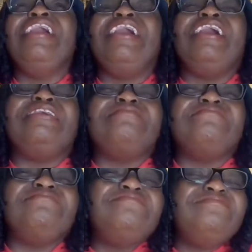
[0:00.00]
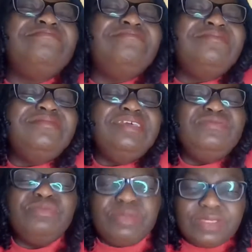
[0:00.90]
and the
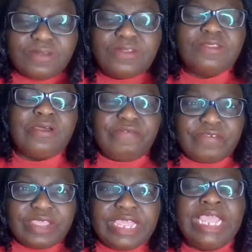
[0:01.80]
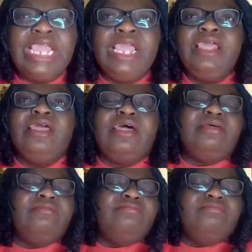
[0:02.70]
room is so stuffy,
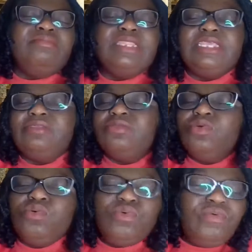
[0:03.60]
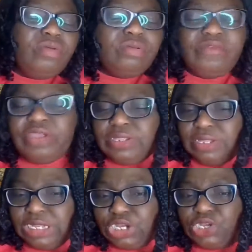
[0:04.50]
there's no
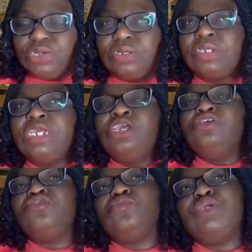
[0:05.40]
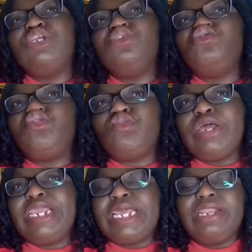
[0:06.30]
ventilation. So we should
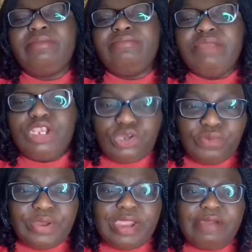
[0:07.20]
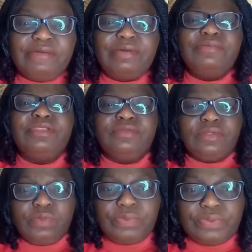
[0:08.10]
try and make sure we have our windows
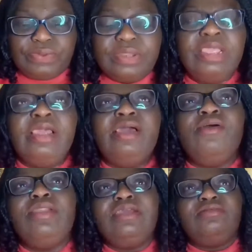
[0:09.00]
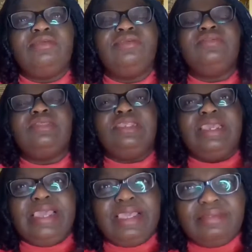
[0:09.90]
open, unless you're using the
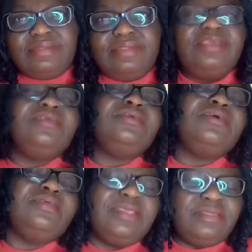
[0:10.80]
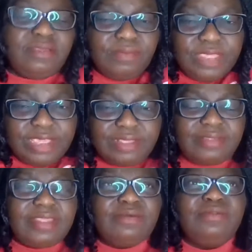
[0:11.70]
AC and there's some air
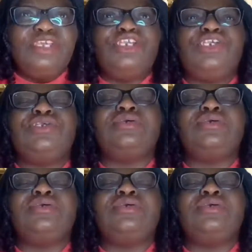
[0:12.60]
circulation,